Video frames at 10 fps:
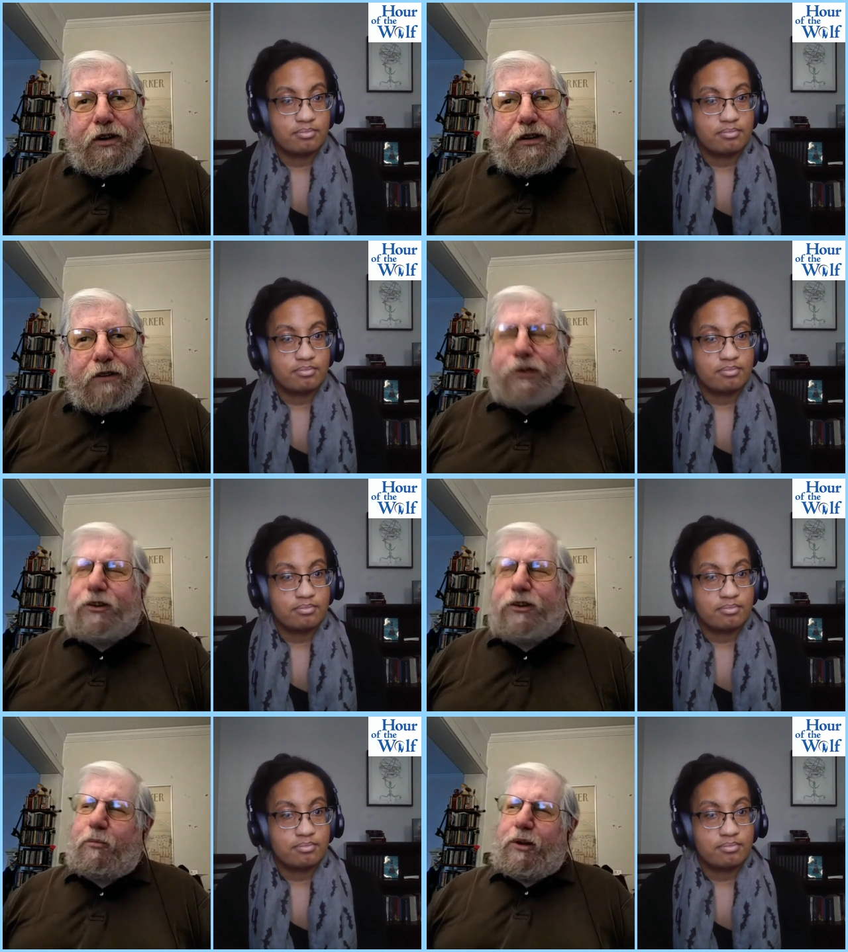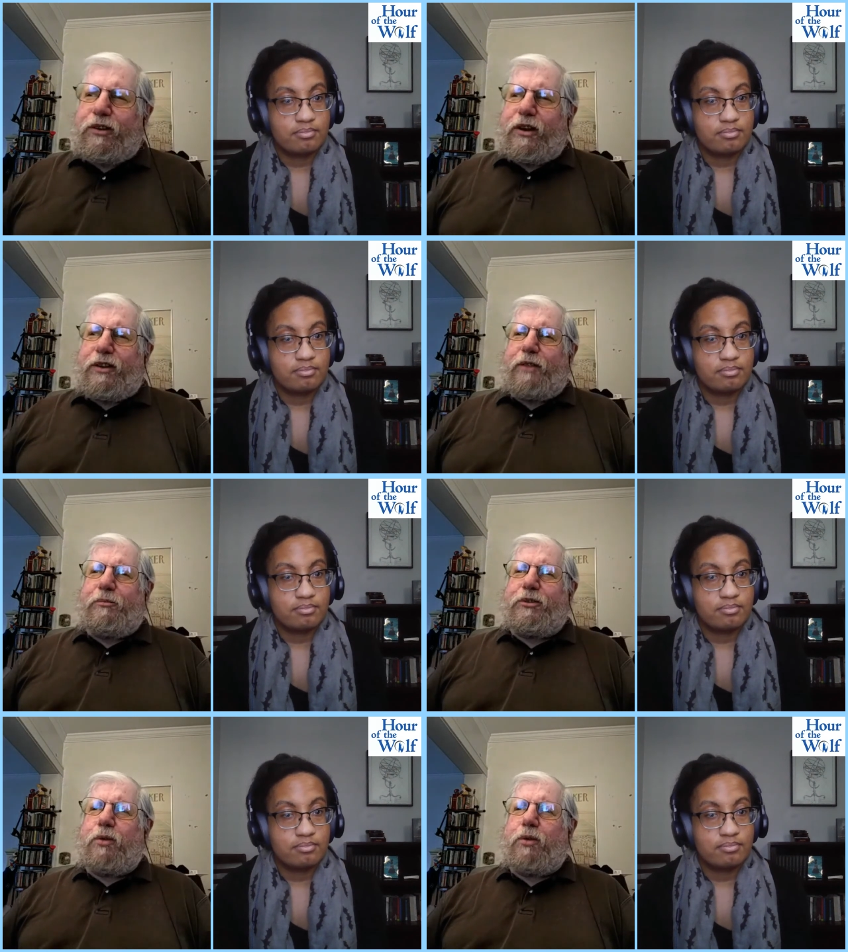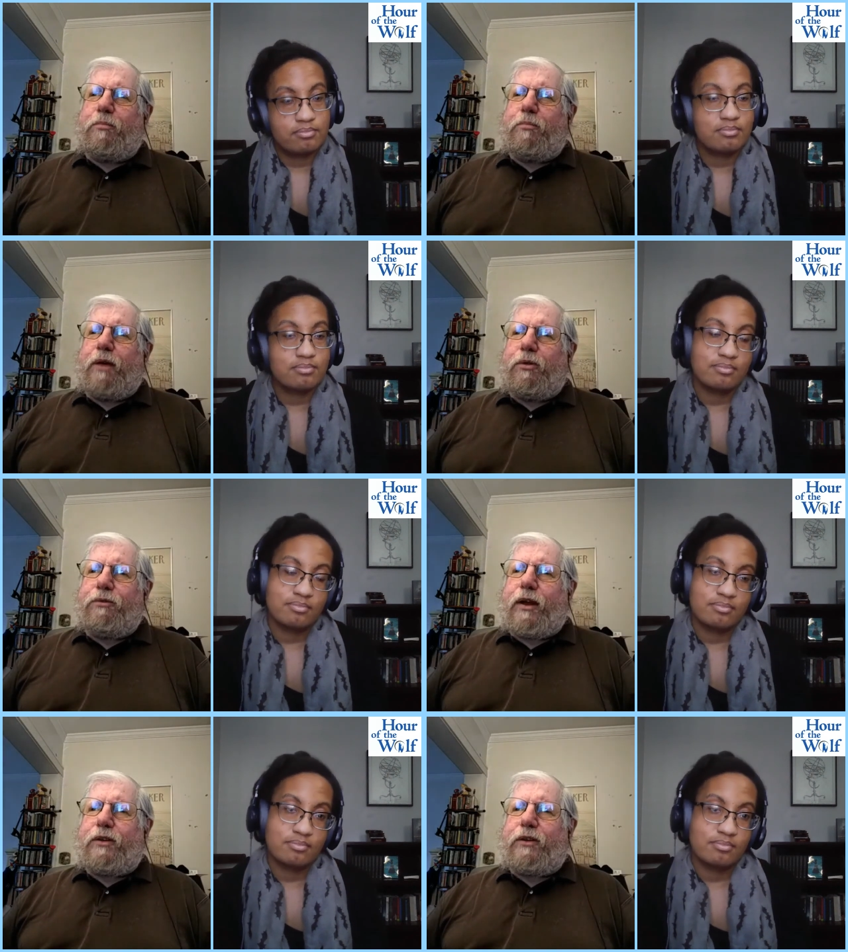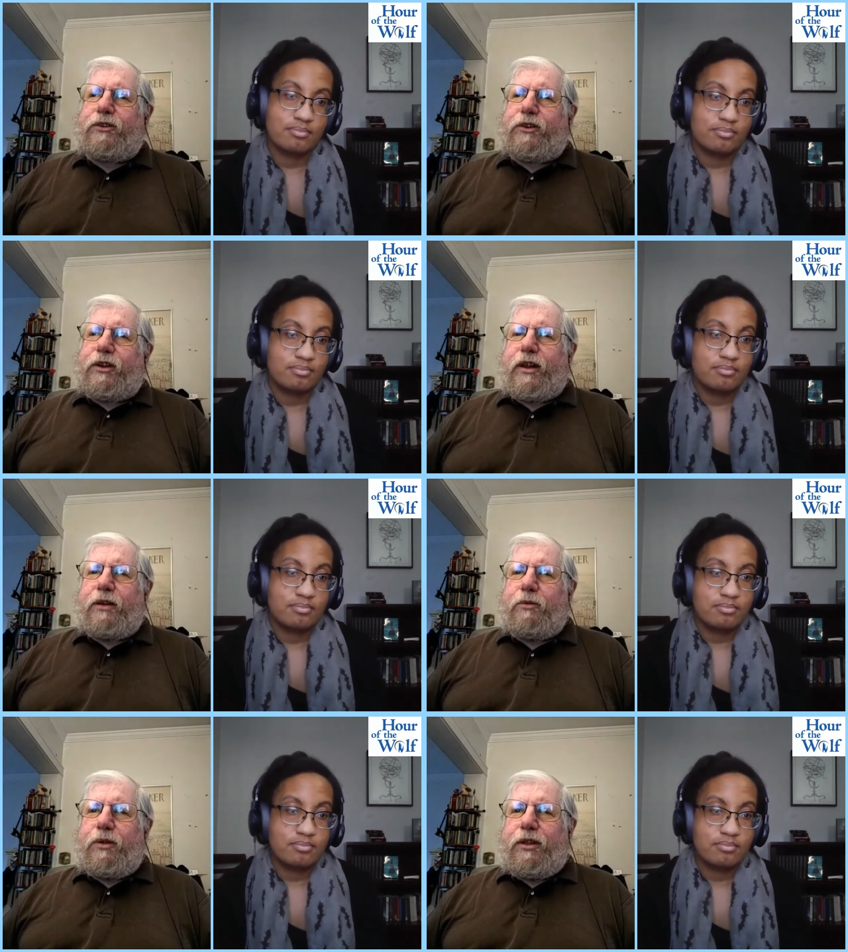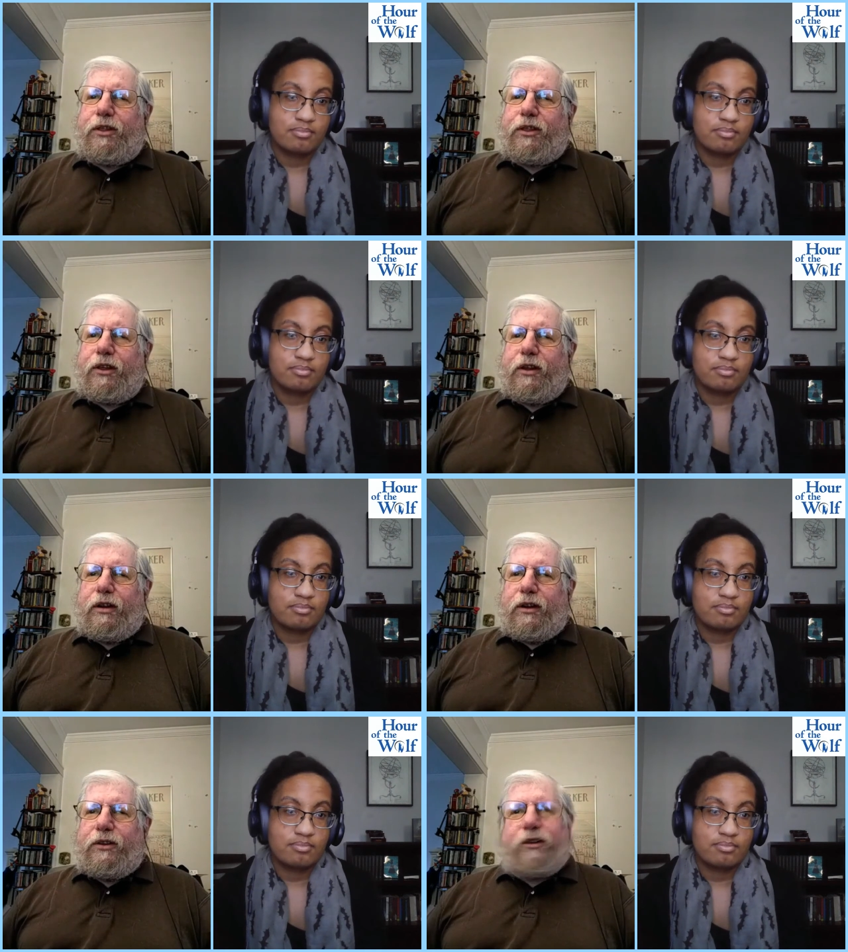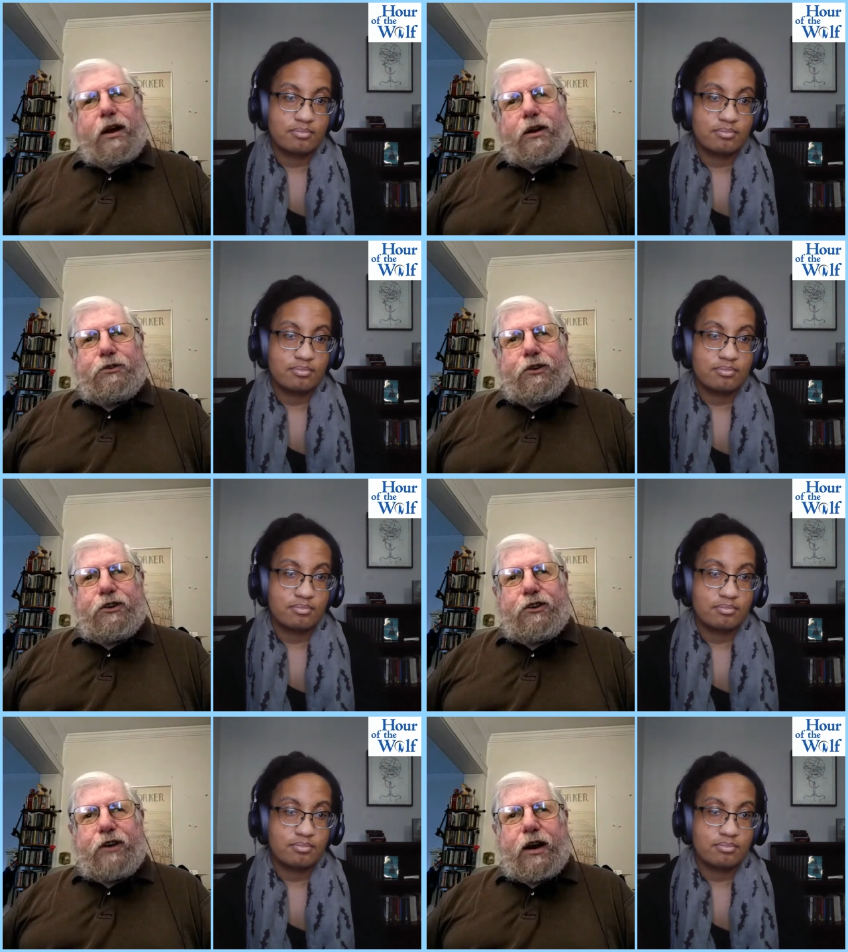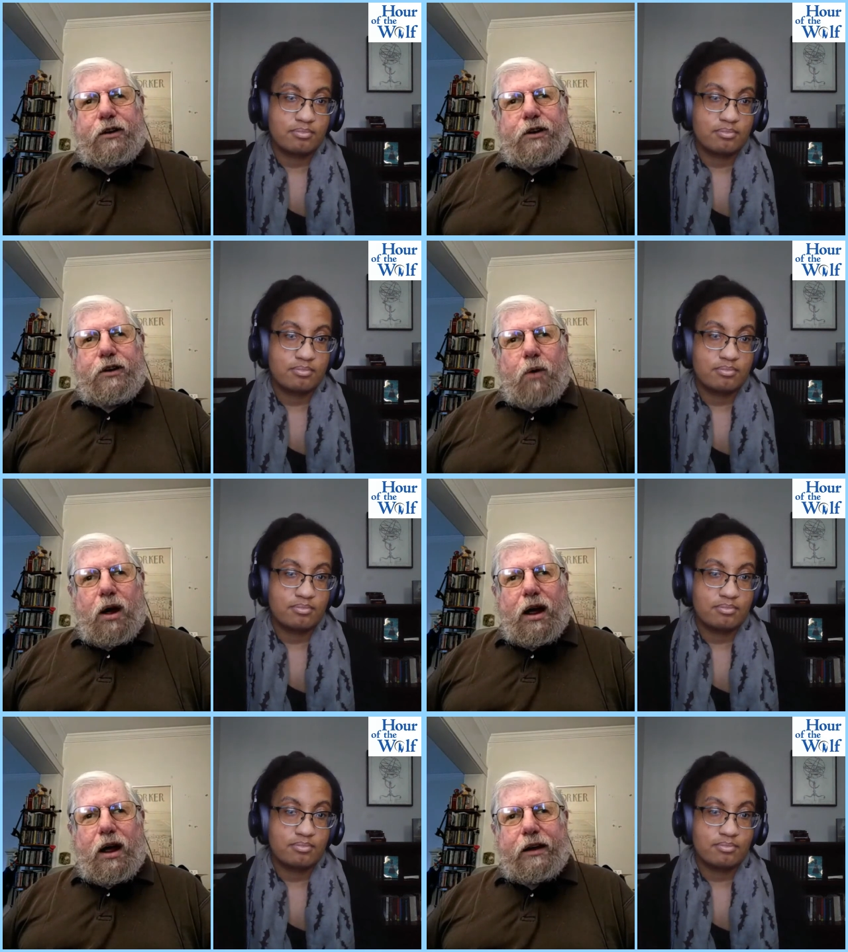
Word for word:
Speaker 1: For some reason, it seems to work better with fantasy than with science fiction. I don't know why.